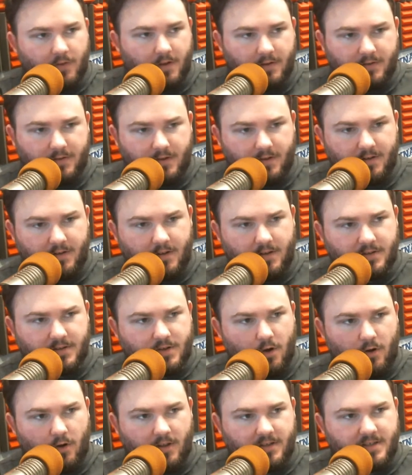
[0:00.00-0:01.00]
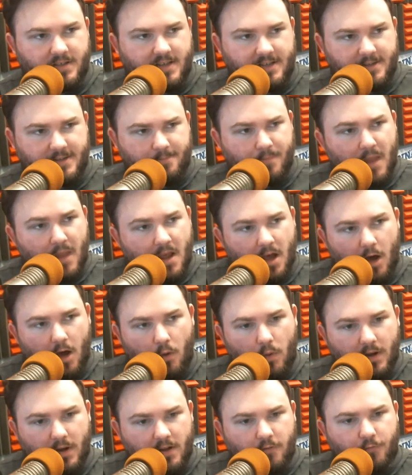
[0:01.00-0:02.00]
to the start of the season,
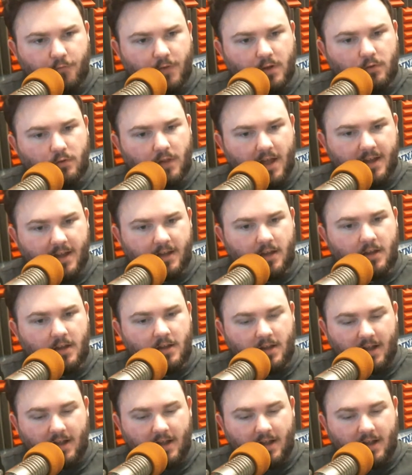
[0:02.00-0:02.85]
what do you feel like?